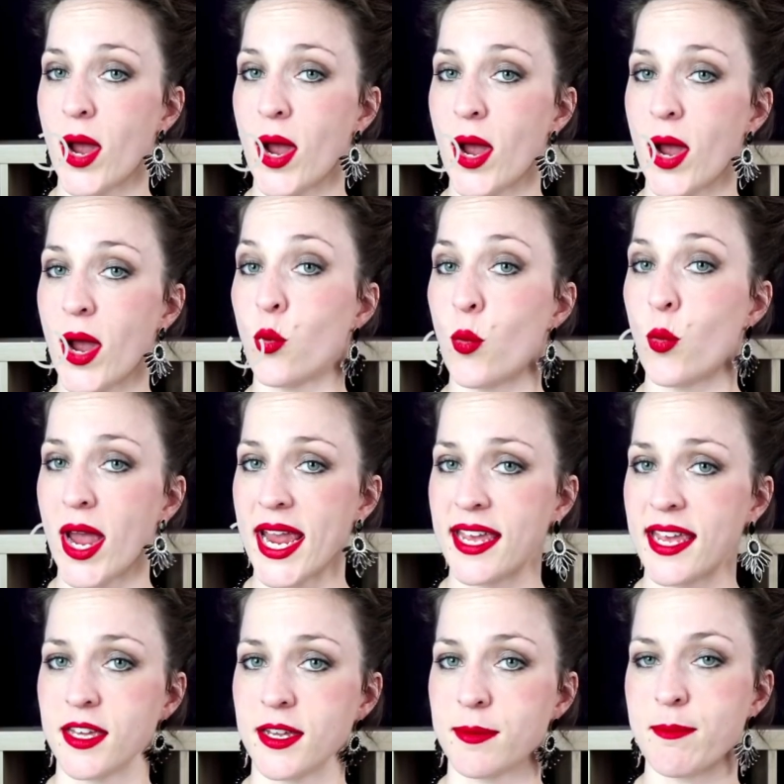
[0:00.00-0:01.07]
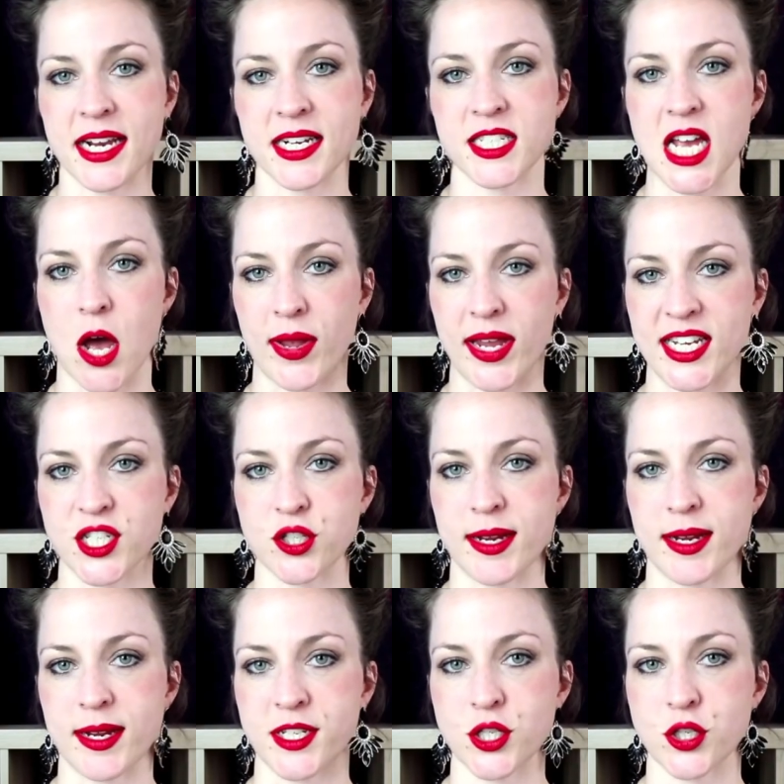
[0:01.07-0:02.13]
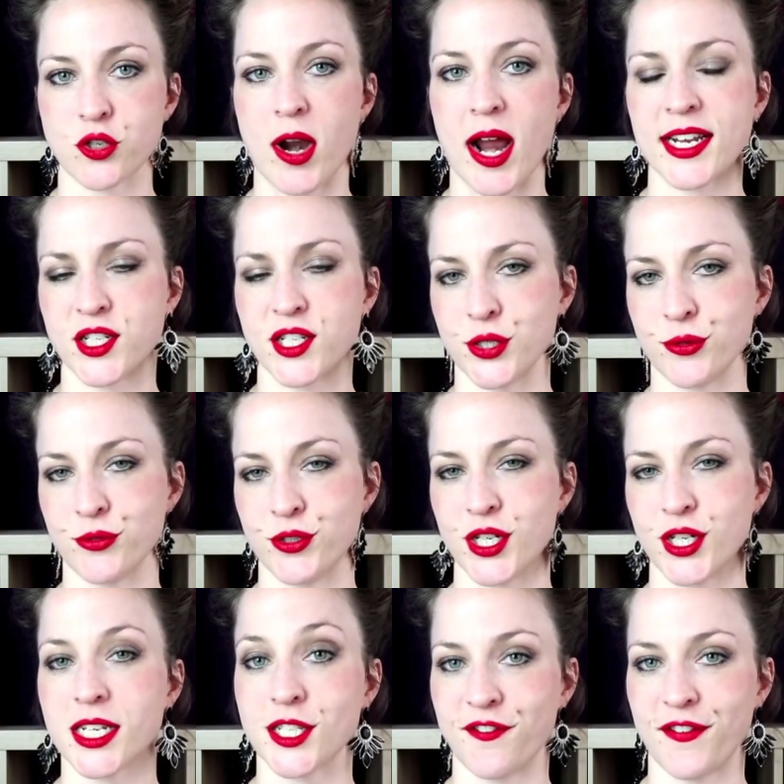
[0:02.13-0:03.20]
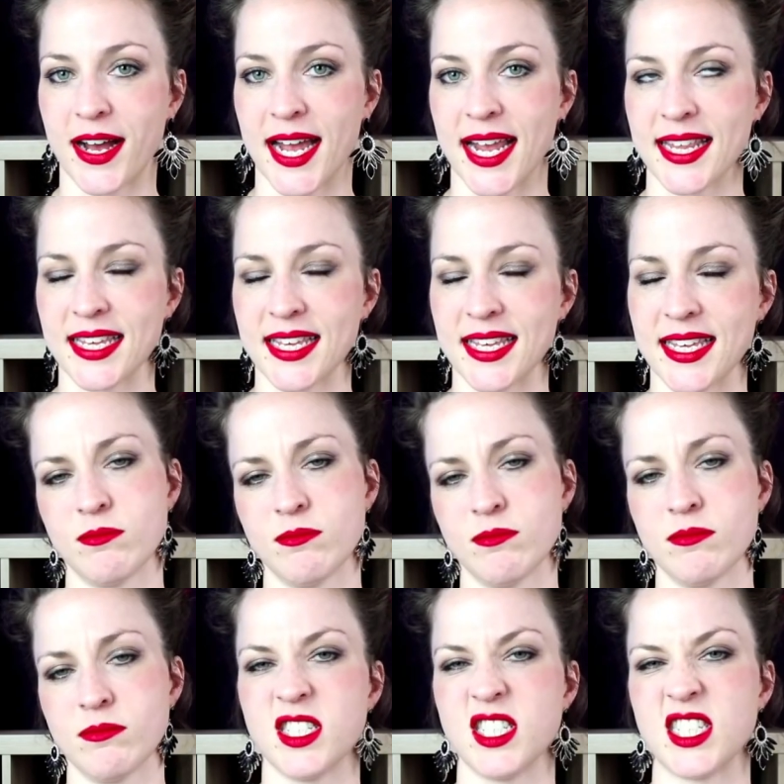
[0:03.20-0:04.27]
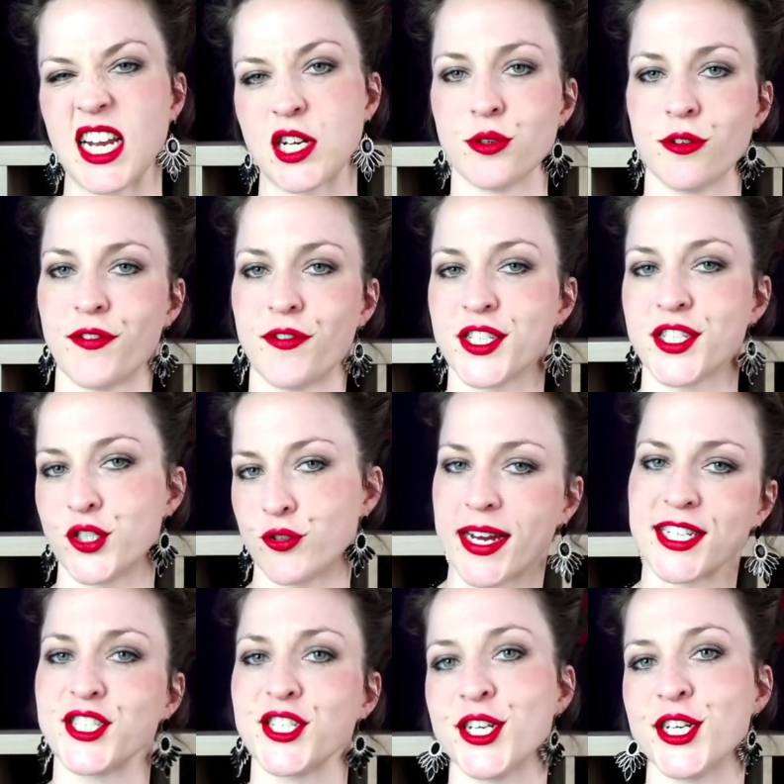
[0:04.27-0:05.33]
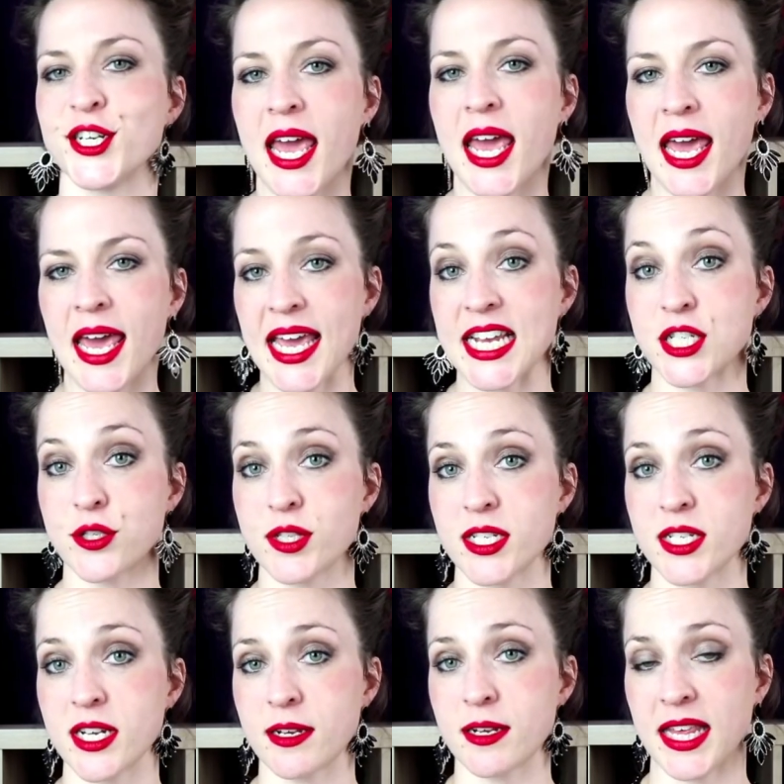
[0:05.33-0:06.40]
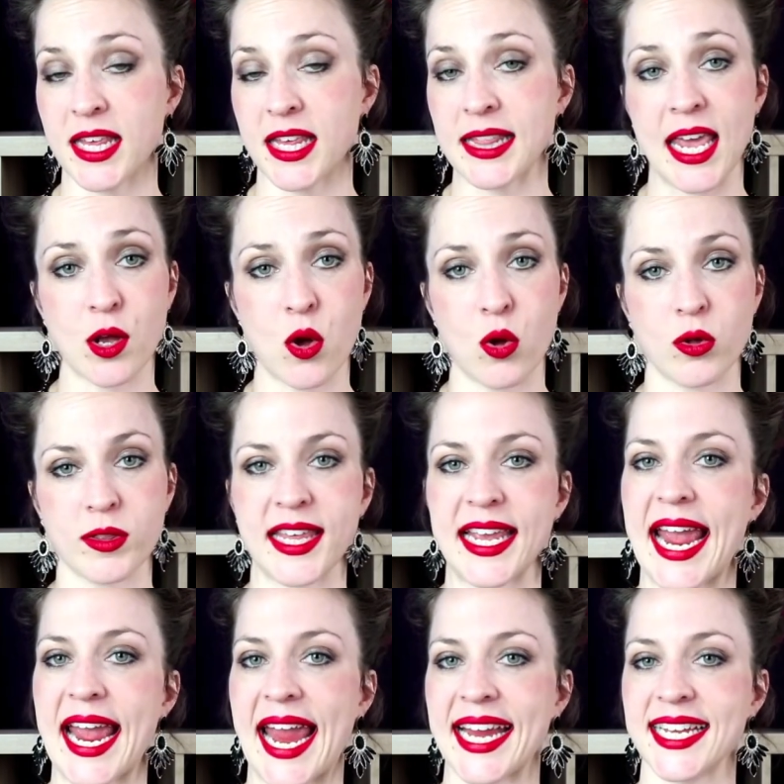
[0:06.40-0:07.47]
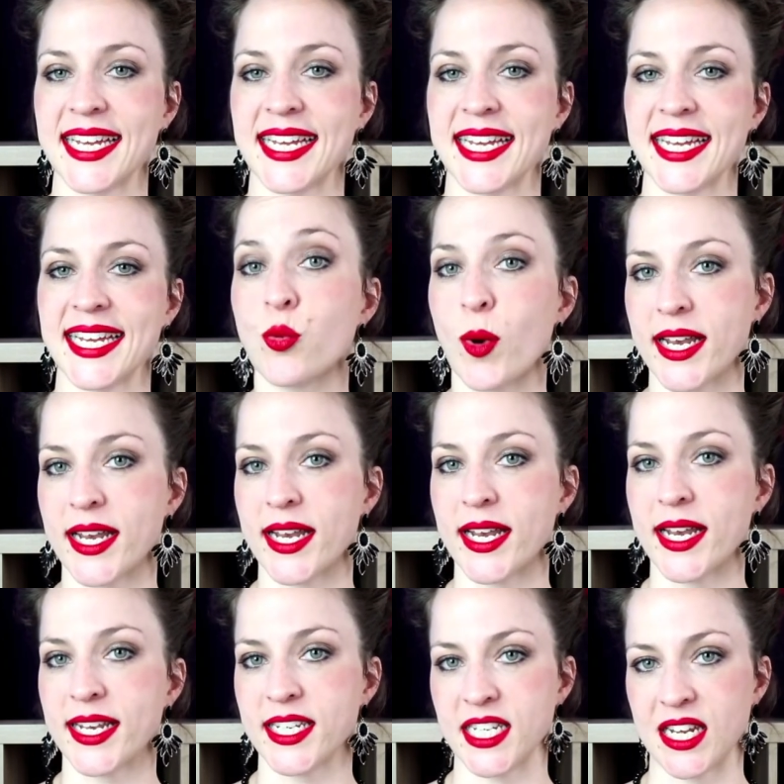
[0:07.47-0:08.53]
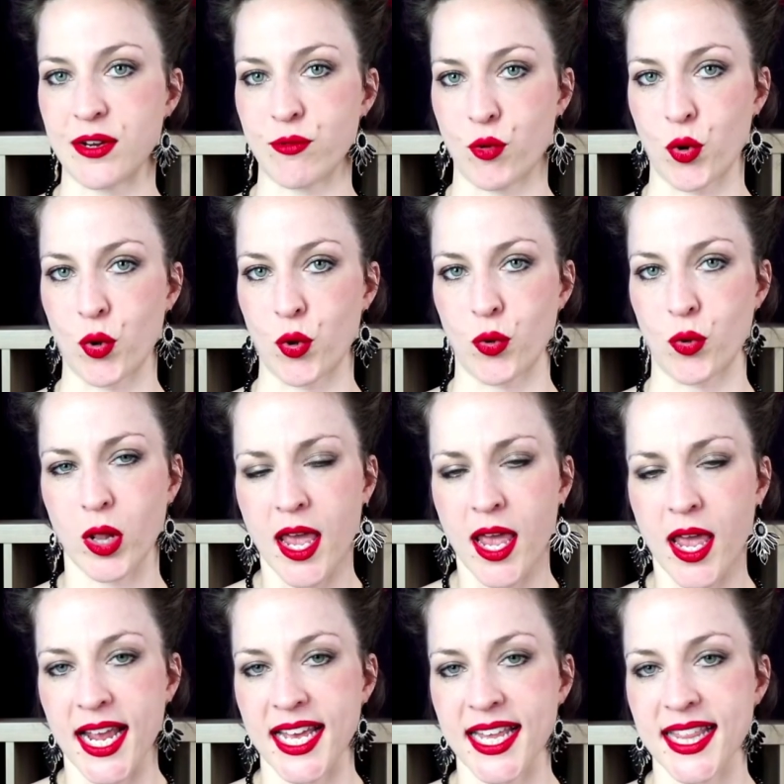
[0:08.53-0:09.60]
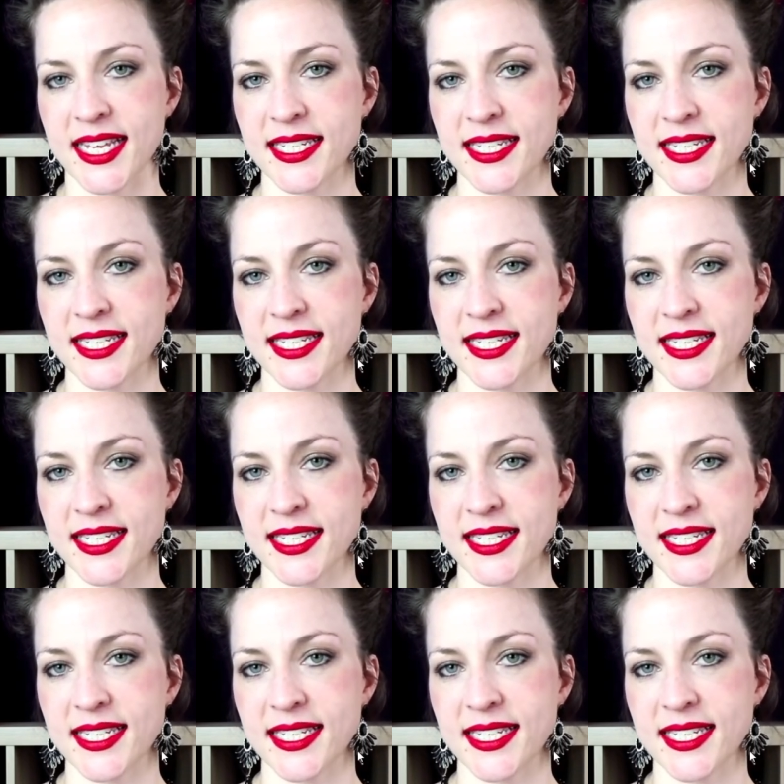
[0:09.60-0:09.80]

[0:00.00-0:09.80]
The way that MGTOW extremists try to justify this sexual frustration is through something they call the 80-20 rule. This has been